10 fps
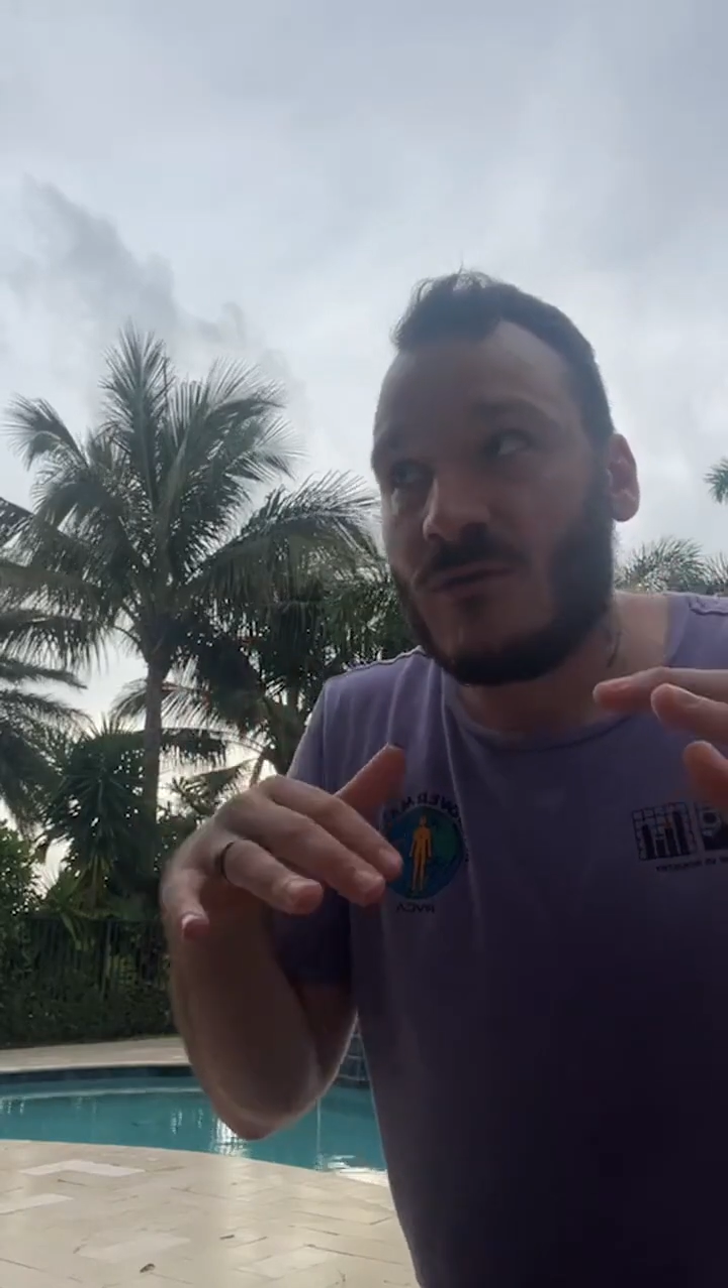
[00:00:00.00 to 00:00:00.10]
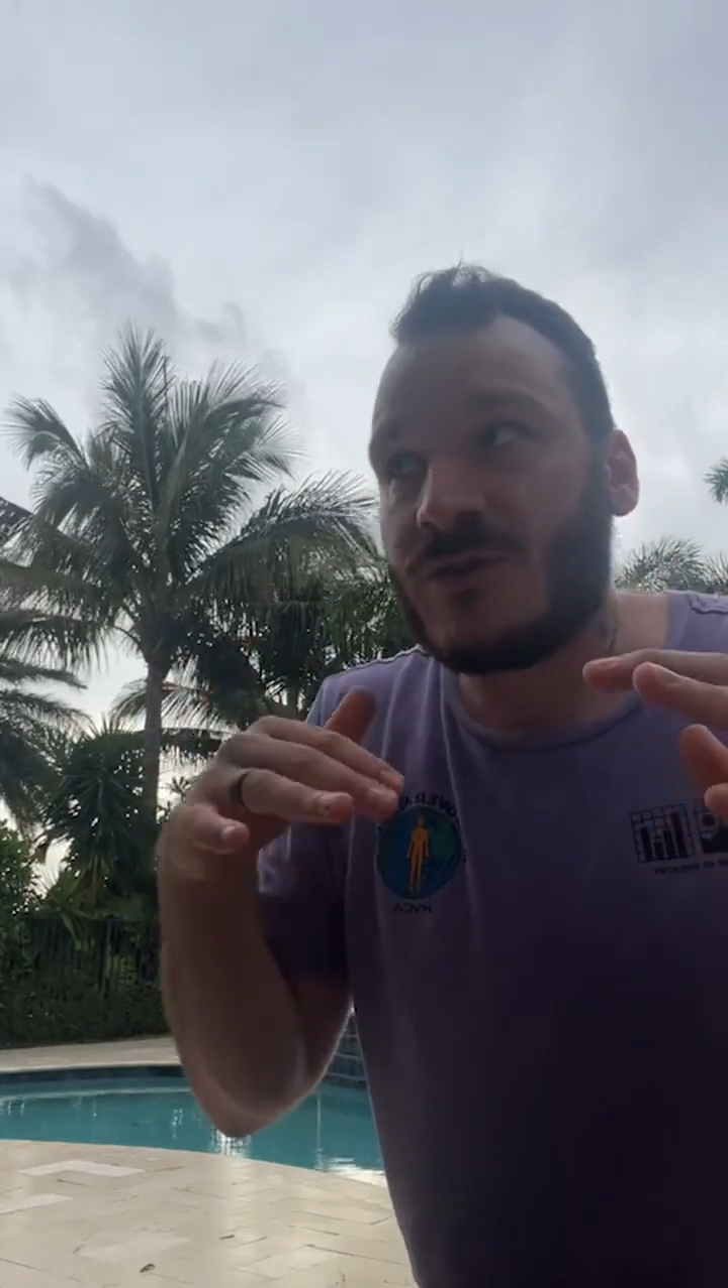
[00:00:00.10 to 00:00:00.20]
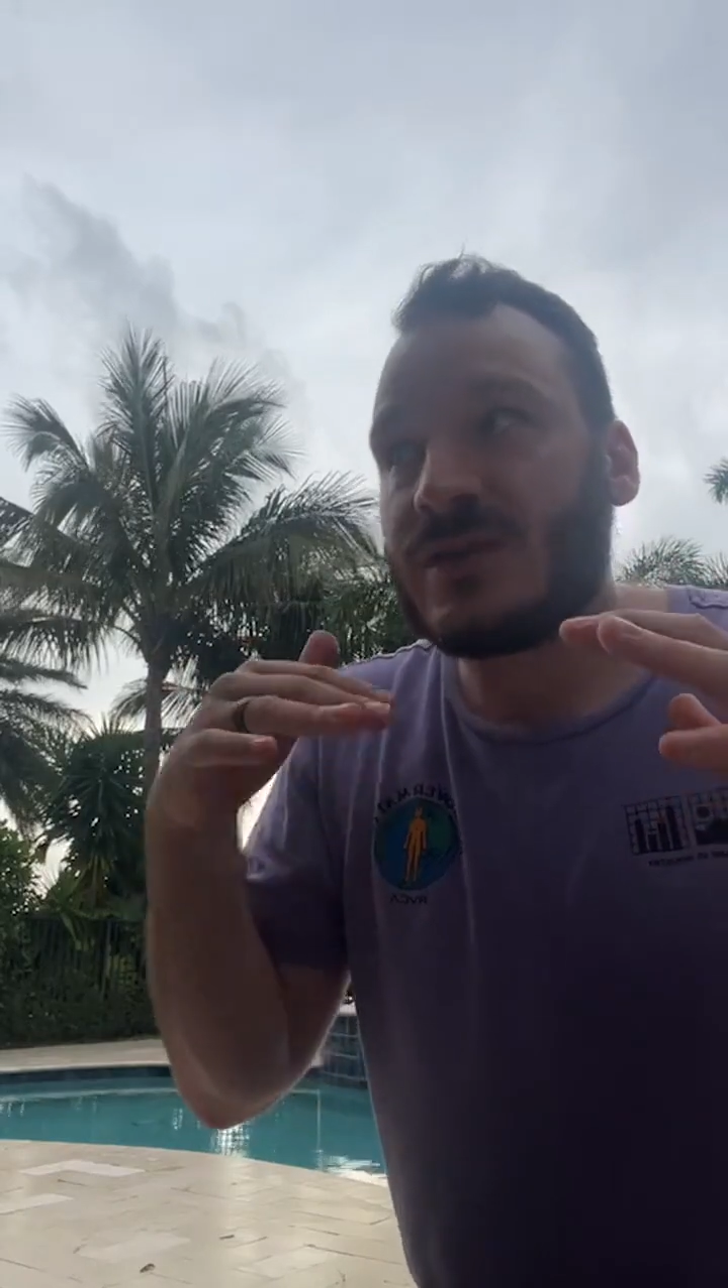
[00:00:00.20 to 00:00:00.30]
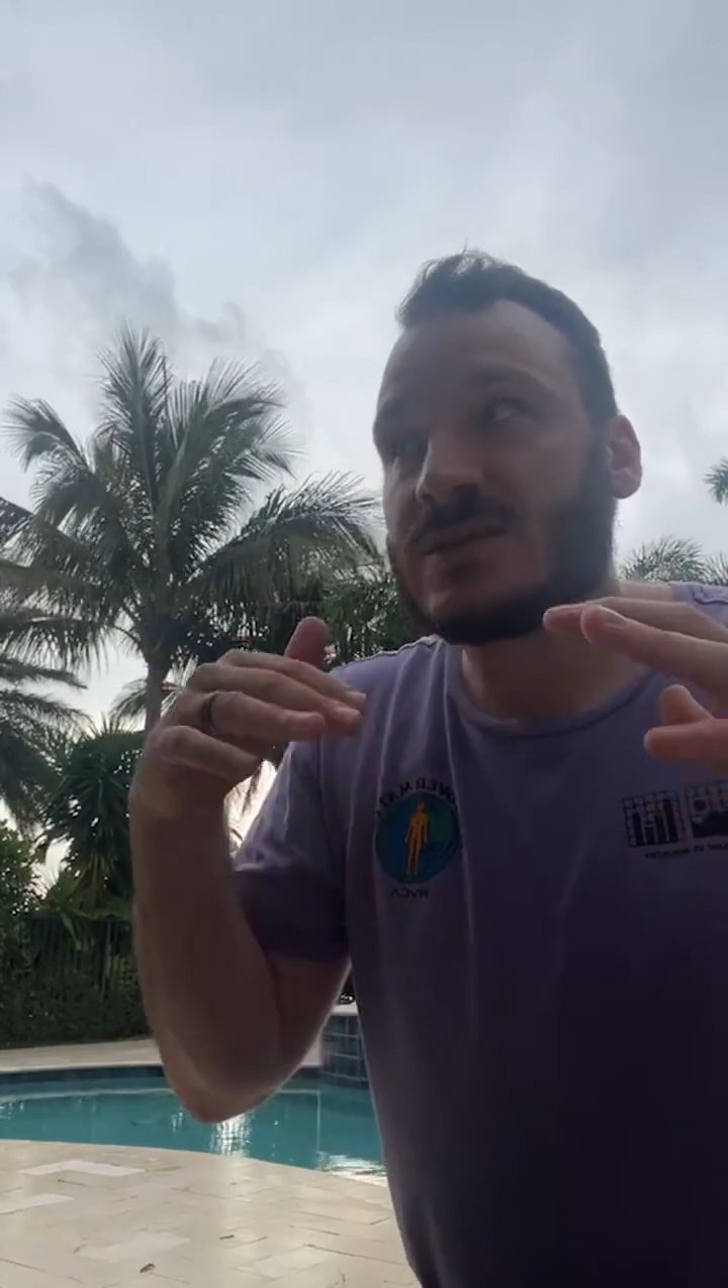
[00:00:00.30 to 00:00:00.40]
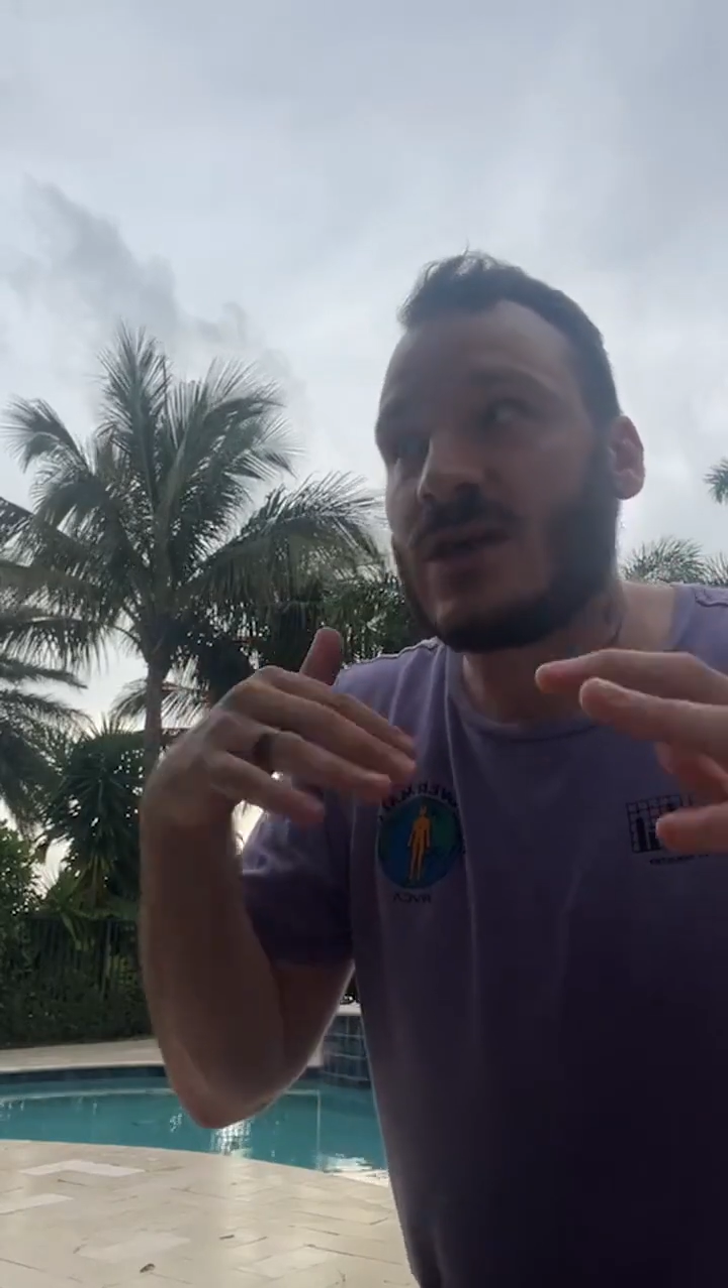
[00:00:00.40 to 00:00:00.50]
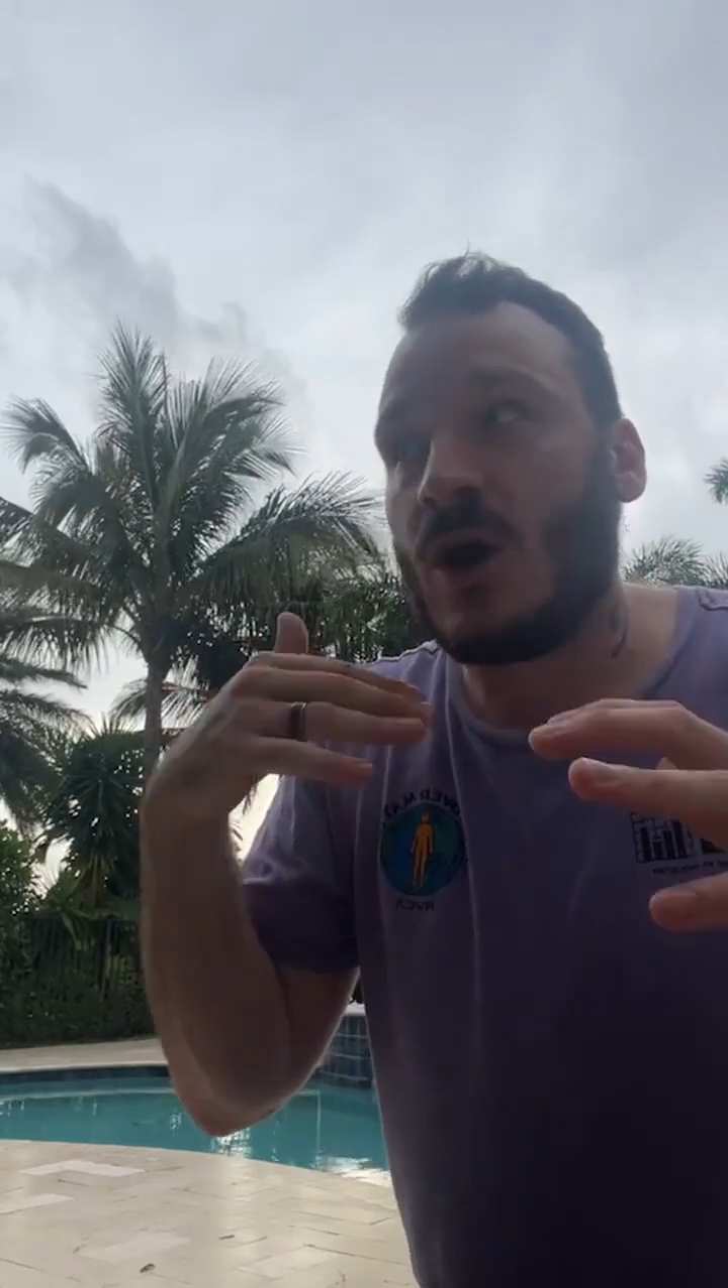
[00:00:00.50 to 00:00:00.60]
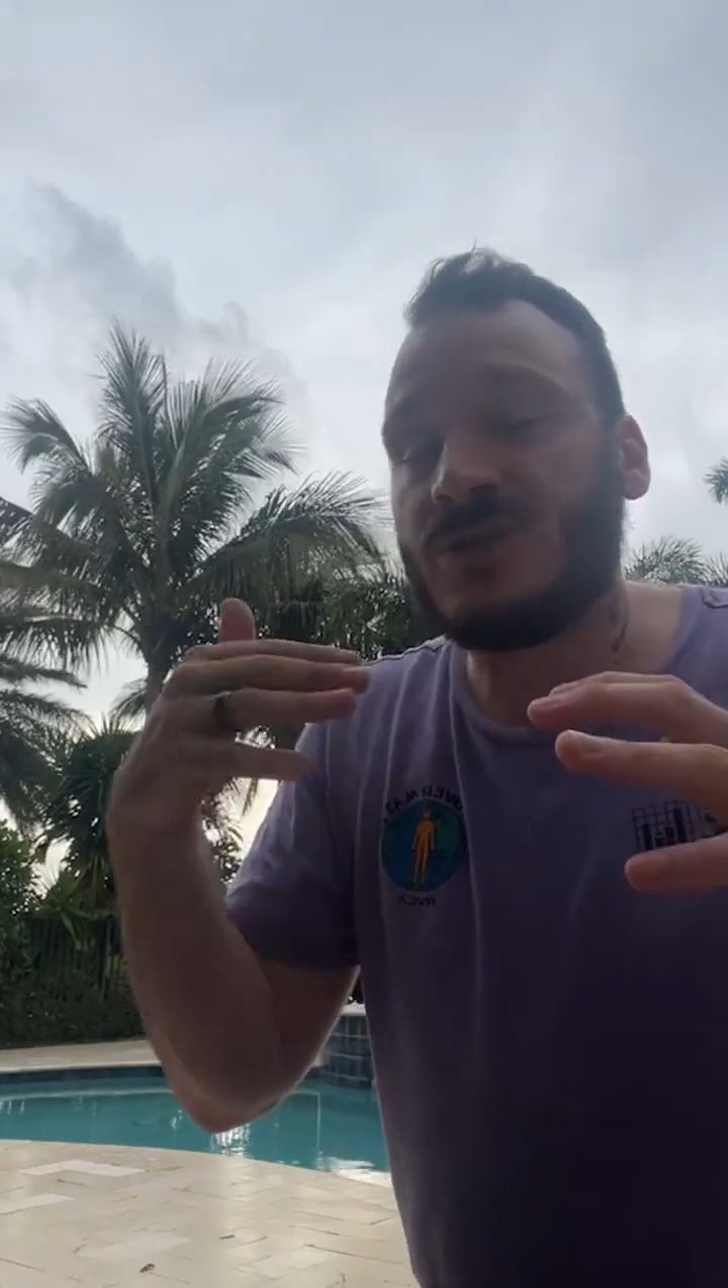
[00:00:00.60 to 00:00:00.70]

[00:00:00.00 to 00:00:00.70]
over this